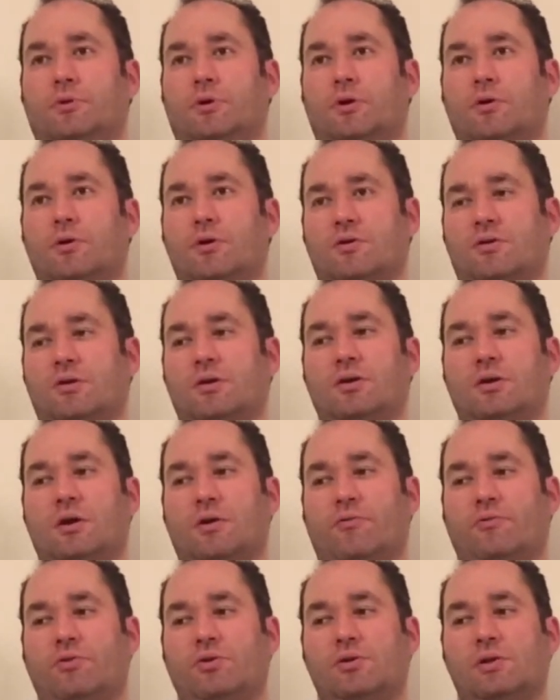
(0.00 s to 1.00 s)
I think
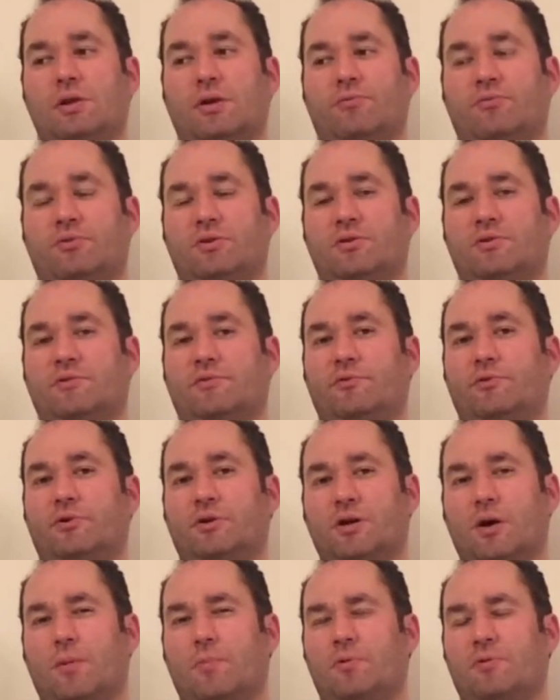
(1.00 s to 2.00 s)
if you left this for a
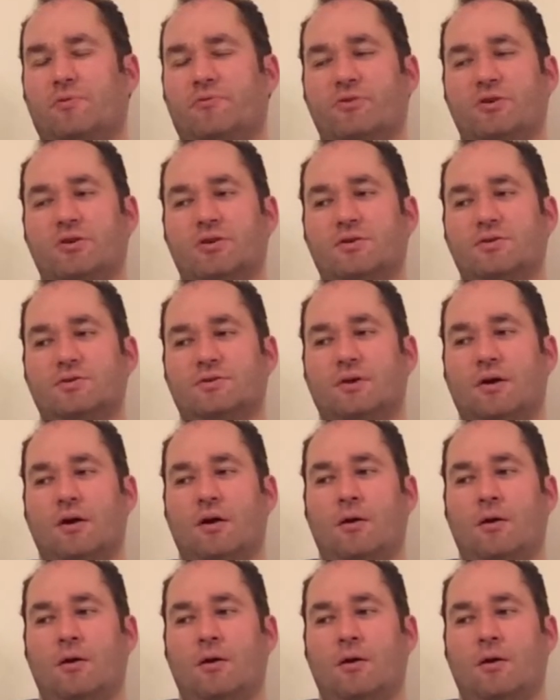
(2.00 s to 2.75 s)
couple of years,